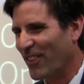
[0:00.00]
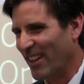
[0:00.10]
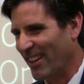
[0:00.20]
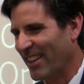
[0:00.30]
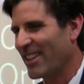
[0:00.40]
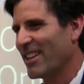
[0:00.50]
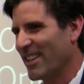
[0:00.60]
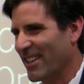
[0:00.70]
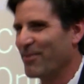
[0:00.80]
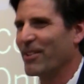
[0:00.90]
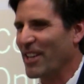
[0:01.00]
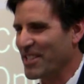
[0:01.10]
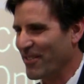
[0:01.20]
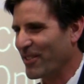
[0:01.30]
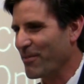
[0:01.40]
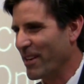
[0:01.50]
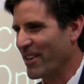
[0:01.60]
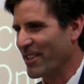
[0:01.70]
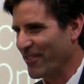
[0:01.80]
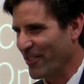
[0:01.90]
Well, progressive
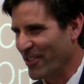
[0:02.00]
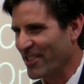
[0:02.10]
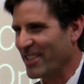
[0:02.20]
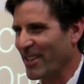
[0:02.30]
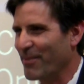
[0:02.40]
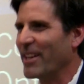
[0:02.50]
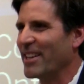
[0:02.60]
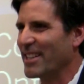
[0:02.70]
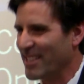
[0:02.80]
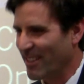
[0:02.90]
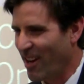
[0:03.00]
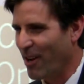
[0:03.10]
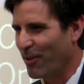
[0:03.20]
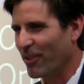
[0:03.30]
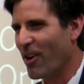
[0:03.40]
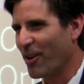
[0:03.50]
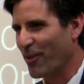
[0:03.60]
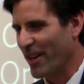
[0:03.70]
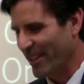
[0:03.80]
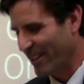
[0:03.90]
compared to a few years ago, but it's a
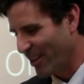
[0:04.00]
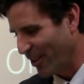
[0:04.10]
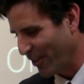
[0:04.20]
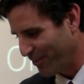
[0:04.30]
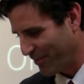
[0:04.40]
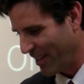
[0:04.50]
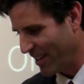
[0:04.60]
long way to go.